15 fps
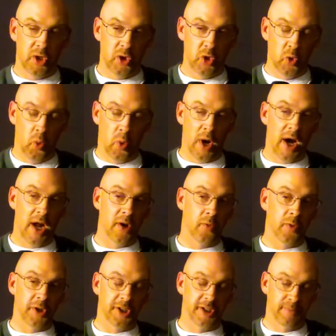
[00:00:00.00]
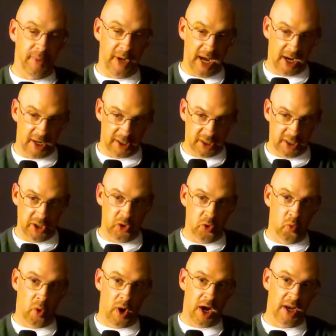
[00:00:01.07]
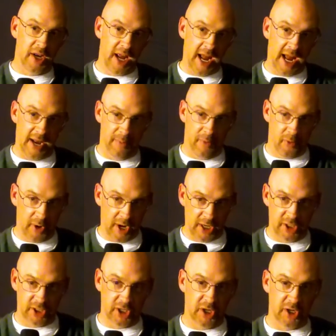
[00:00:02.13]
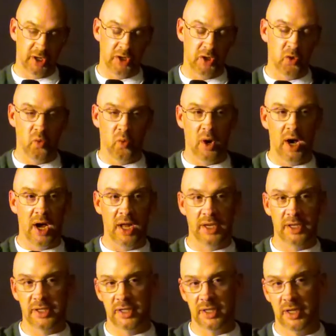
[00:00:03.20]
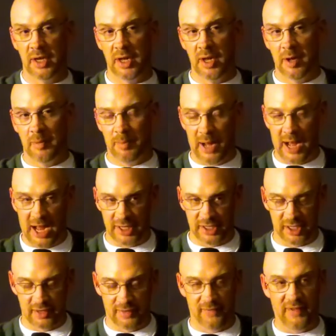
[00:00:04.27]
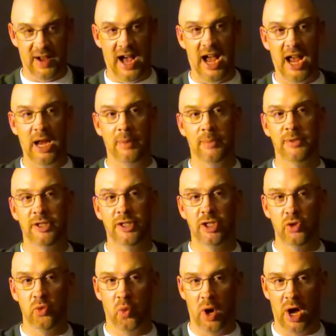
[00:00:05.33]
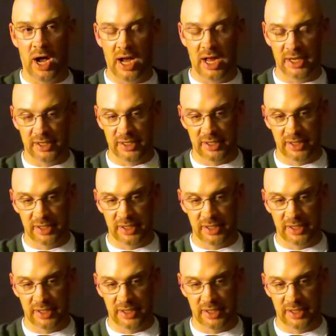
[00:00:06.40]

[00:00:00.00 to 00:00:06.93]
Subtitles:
You want respect, you want admiration, you want positive vibes, you want